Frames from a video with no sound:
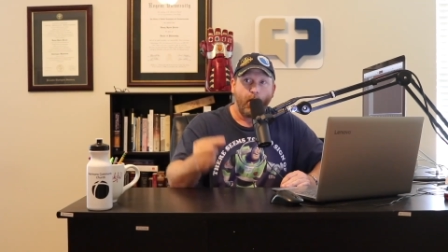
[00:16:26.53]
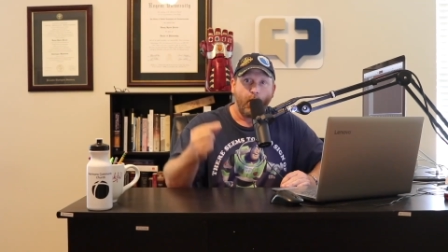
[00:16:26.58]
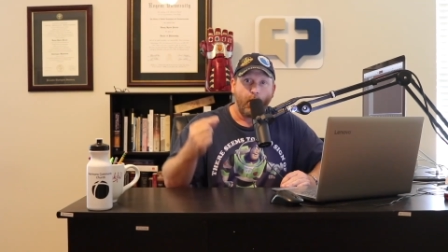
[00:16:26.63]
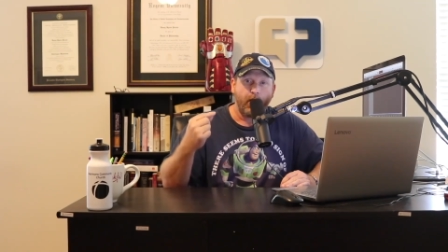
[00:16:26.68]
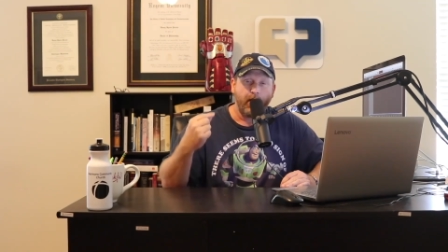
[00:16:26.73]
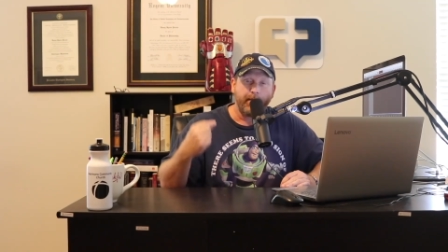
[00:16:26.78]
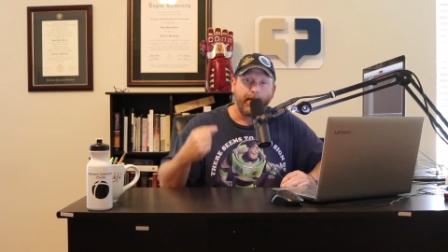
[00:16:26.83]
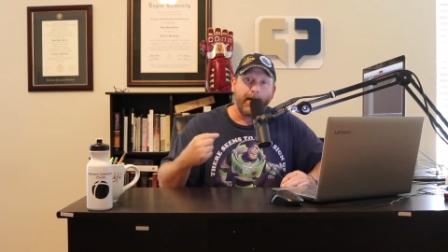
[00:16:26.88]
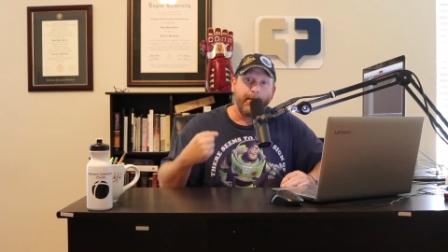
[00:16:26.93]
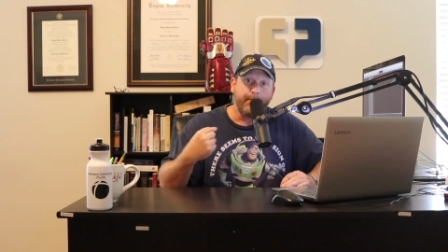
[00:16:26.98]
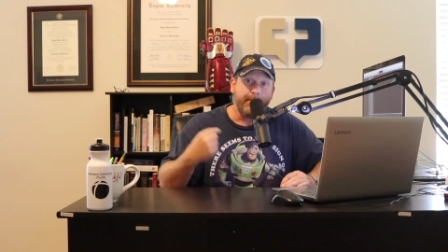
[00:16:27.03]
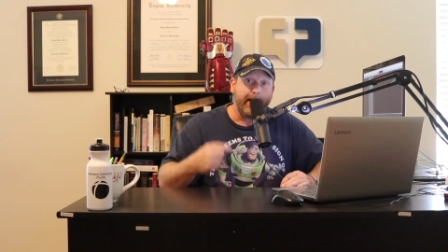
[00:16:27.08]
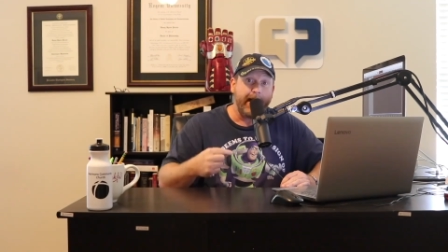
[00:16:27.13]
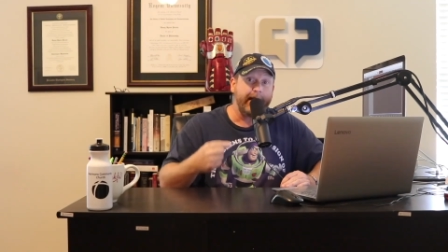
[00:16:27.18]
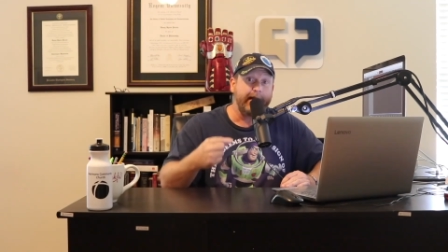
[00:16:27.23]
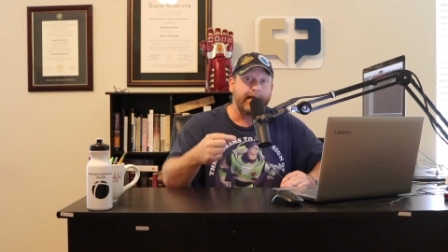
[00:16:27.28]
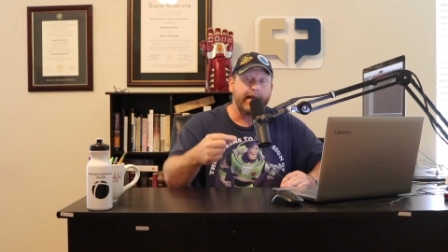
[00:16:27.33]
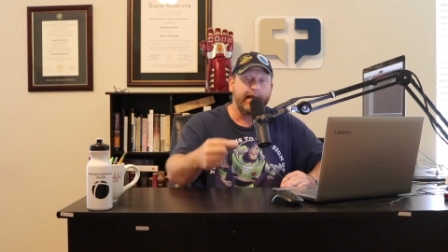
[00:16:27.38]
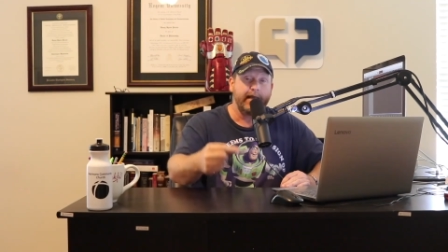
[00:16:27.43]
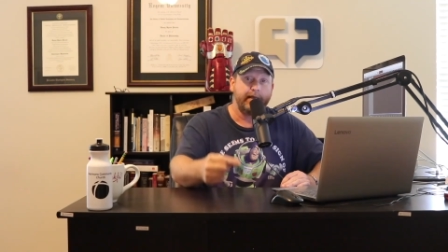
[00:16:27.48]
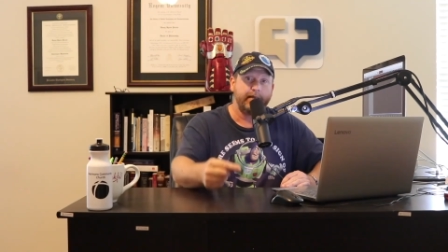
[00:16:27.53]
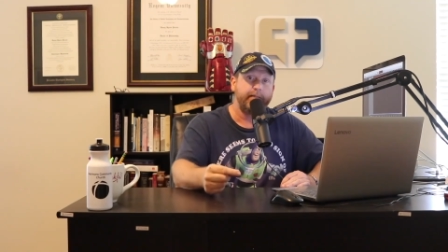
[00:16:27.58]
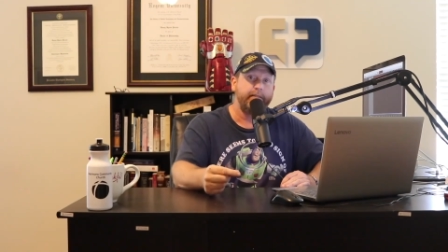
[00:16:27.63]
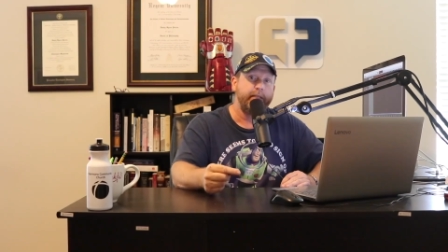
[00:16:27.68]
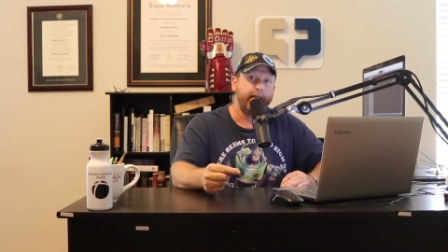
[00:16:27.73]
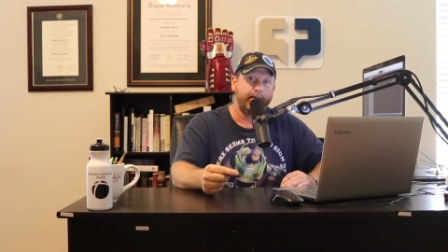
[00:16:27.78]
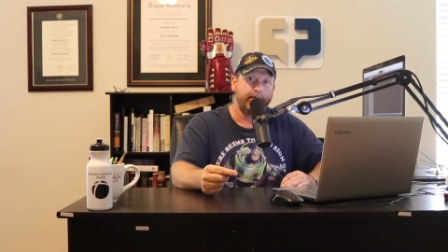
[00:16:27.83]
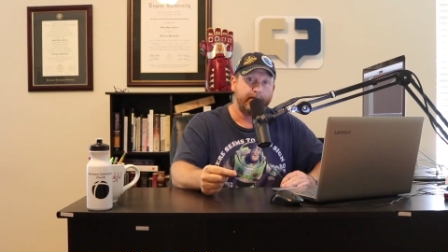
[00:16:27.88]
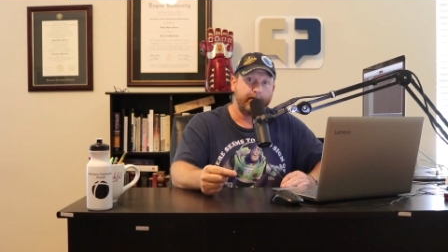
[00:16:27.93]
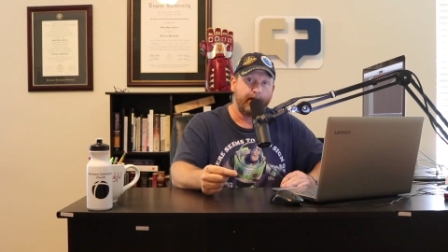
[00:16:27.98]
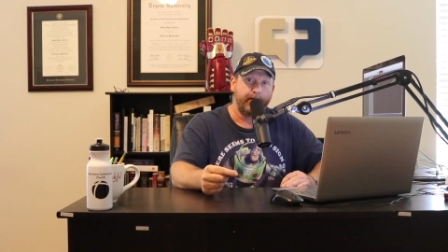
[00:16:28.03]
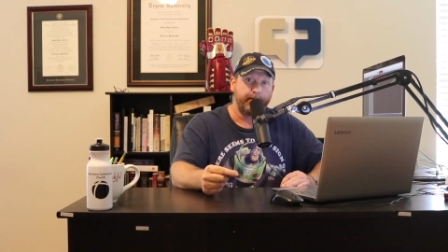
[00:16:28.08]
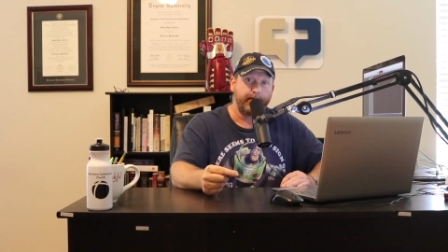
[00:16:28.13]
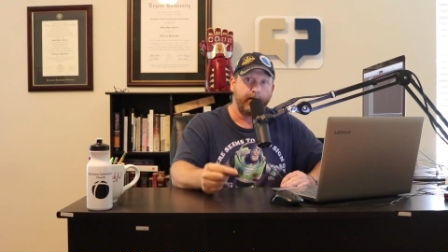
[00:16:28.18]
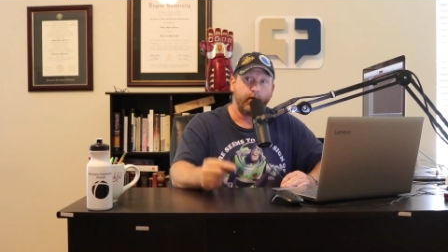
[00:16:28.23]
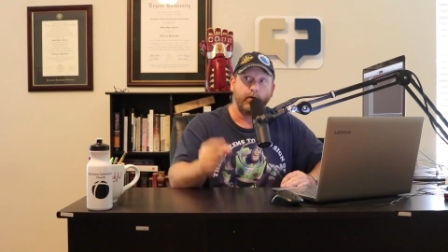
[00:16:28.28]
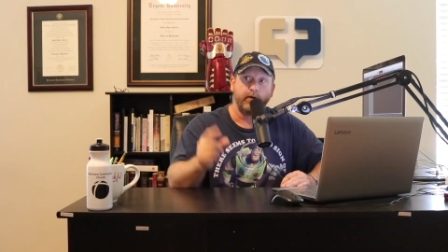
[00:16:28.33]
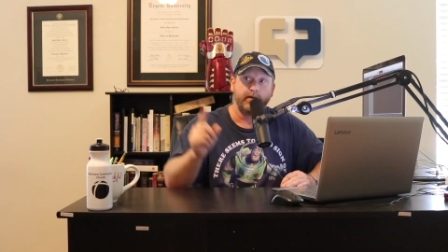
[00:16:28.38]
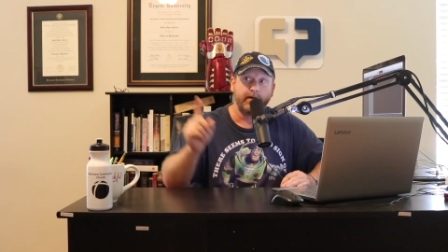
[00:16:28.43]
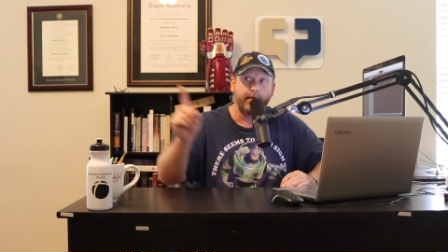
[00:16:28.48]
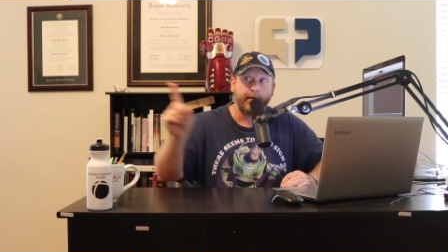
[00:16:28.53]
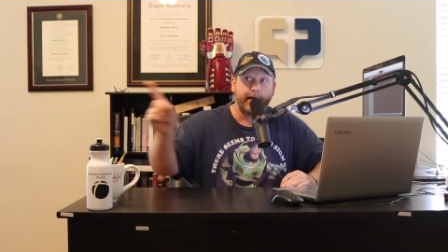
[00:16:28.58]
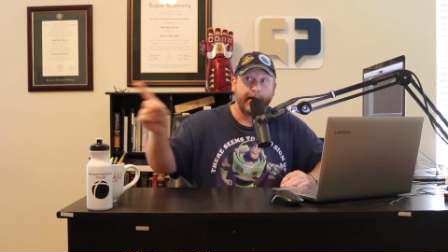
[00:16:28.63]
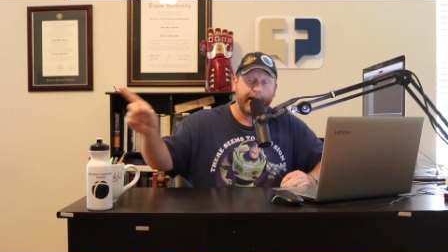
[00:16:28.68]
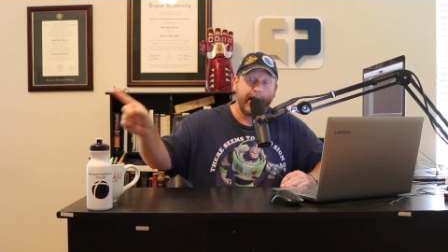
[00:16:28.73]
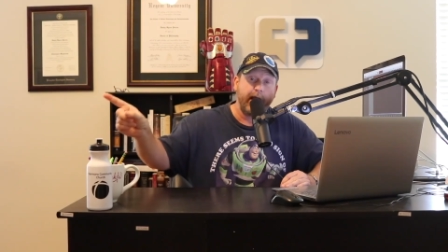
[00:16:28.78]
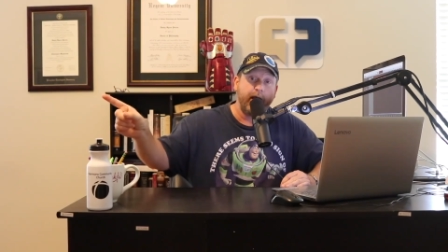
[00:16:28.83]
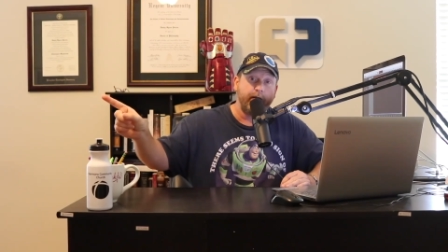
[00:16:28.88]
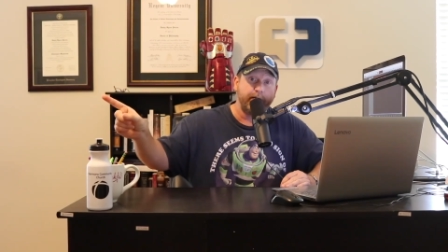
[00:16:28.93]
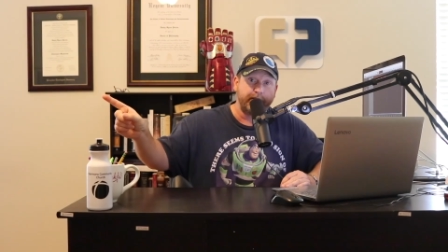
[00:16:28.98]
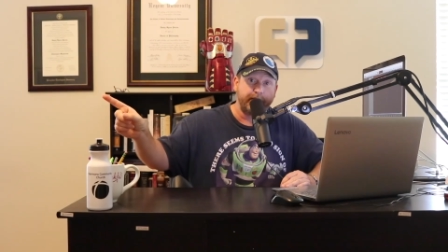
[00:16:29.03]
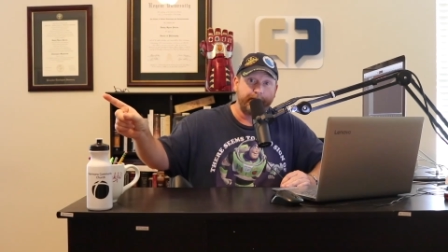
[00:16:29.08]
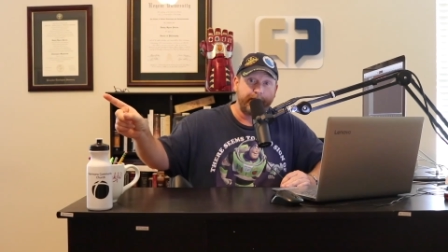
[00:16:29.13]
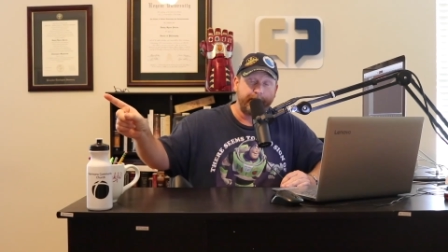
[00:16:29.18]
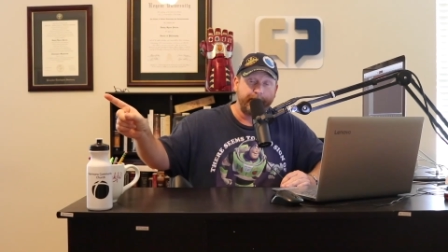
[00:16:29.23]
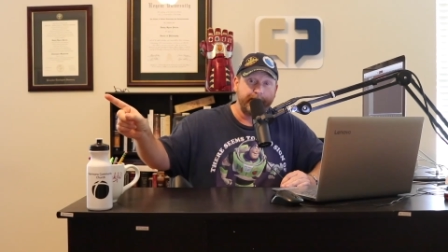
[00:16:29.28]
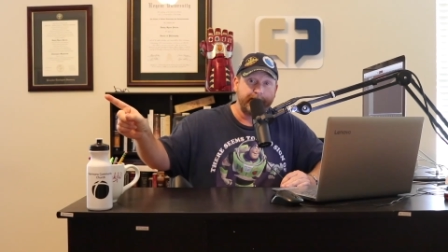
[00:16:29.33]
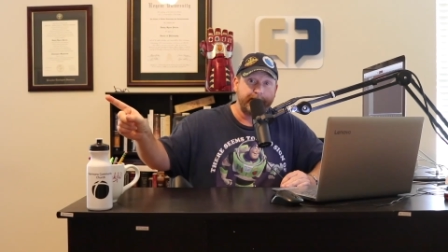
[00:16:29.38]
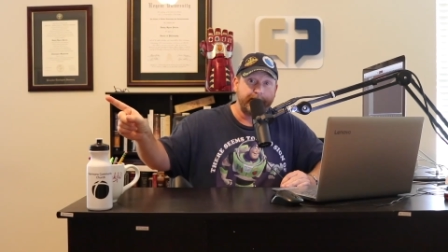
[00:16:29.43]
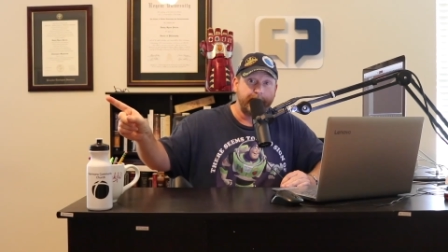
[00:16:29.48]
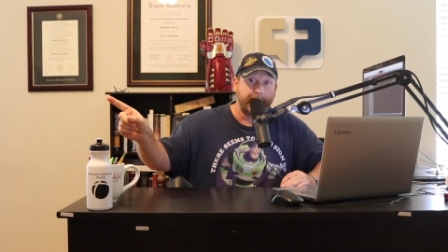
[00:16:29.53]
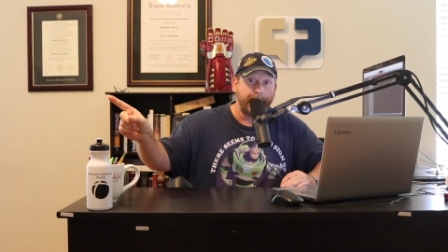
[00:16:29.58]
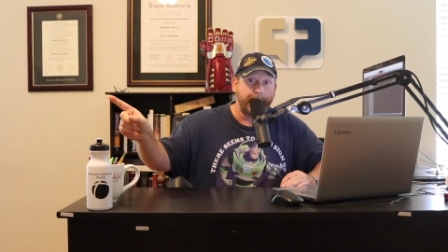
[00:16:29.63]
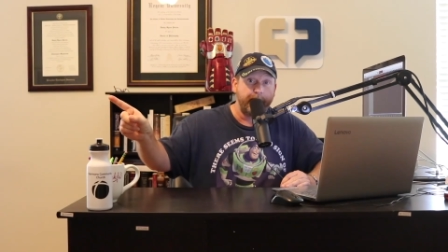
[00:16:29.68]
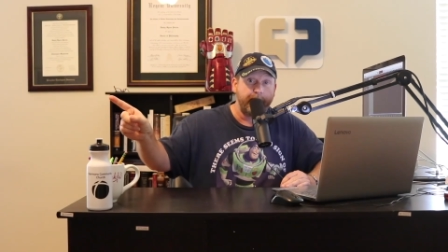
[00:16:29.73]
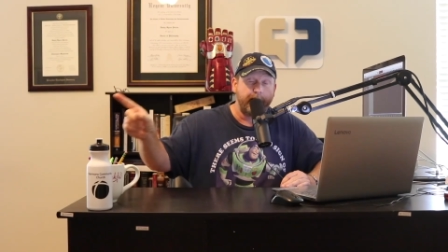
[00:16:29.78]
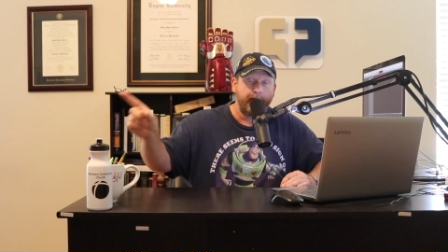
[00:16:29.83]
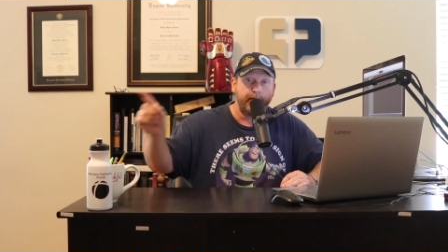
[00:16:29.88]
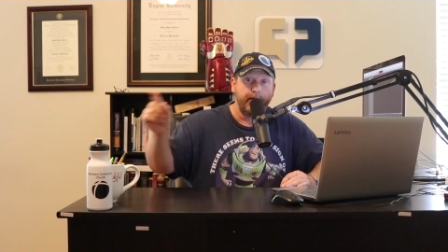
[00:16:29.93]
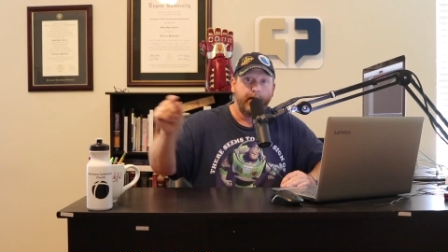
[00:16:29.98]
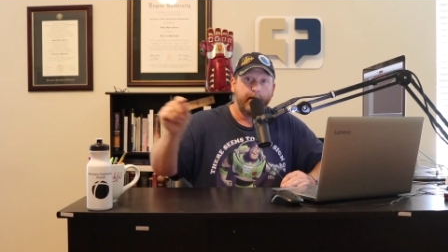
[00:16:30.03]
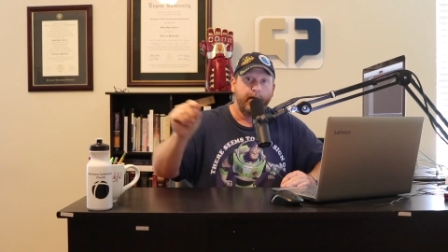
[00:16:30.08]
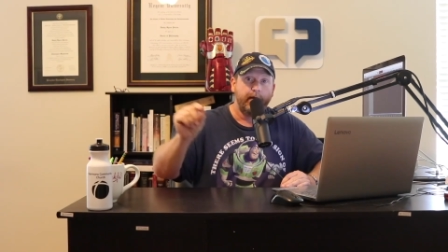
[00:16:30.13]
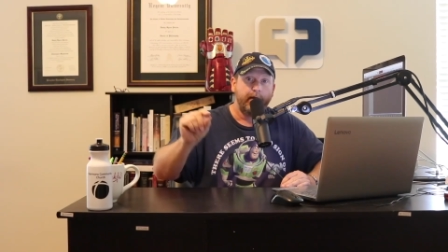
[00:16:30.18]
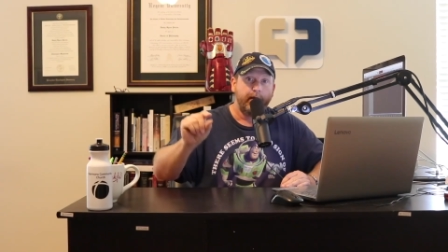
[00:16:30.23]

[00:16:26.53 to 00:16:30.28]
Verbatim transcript: or am I making it say something or somebody else if I've listened to them